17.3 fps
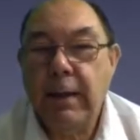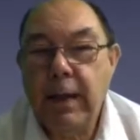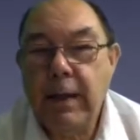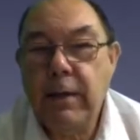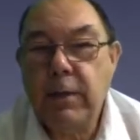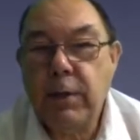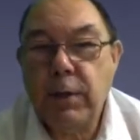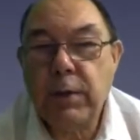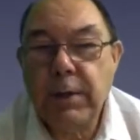
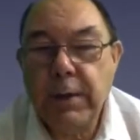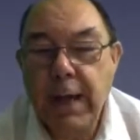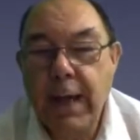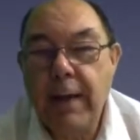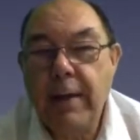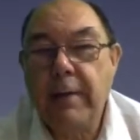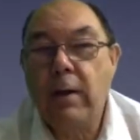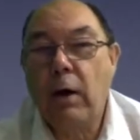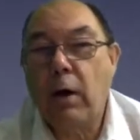into
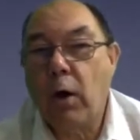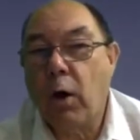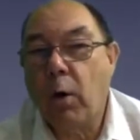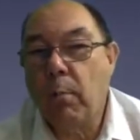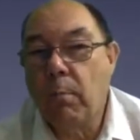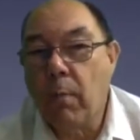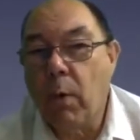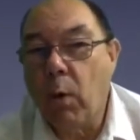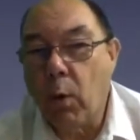10
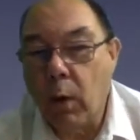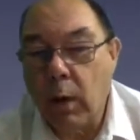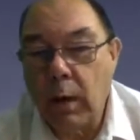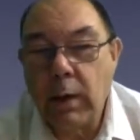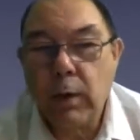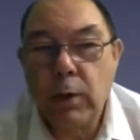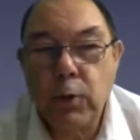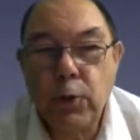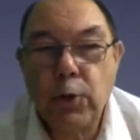or
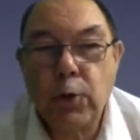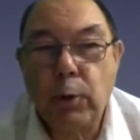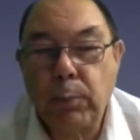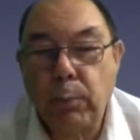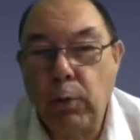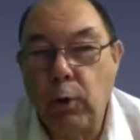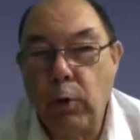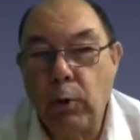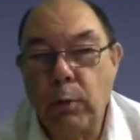more
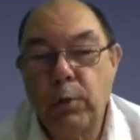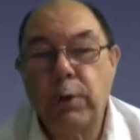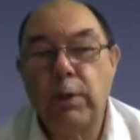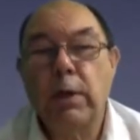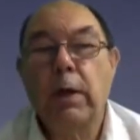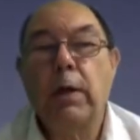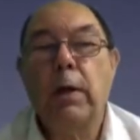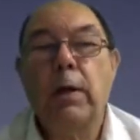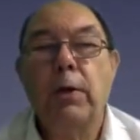subgroups.
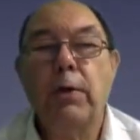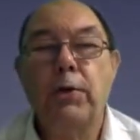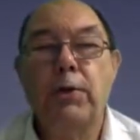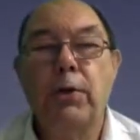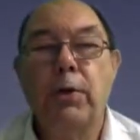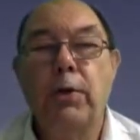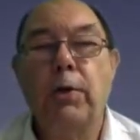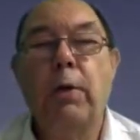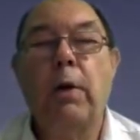
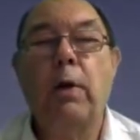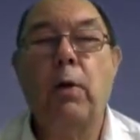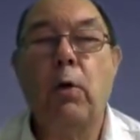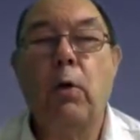So there are